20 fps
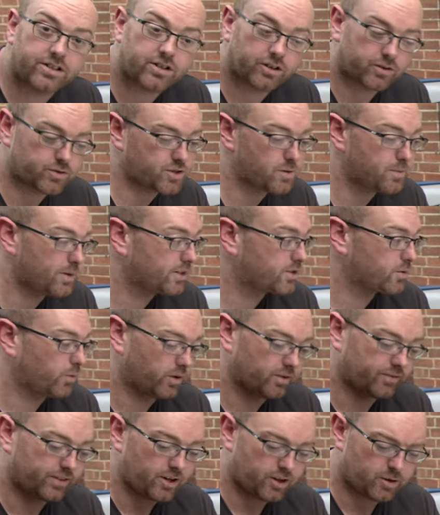So similar to
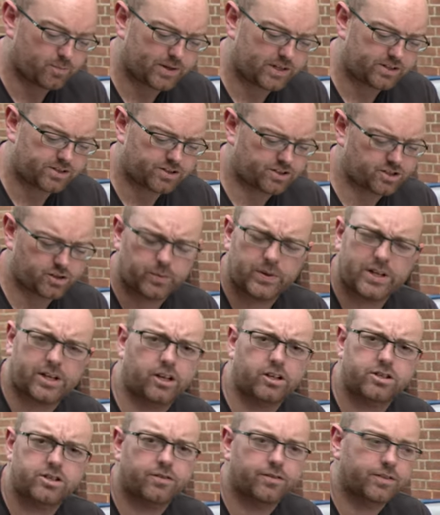one of the other pieces that we
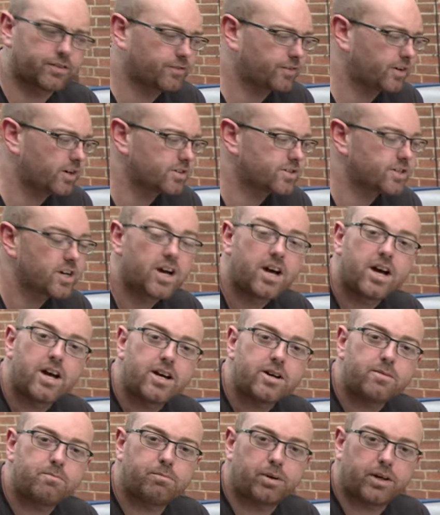cut off the front.
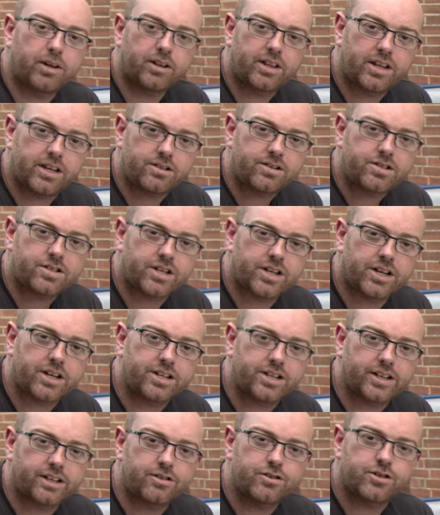But this
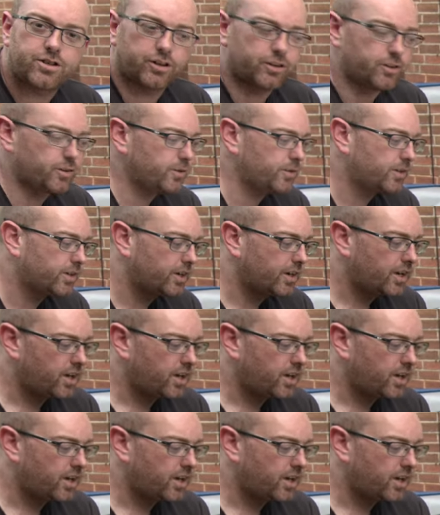turned into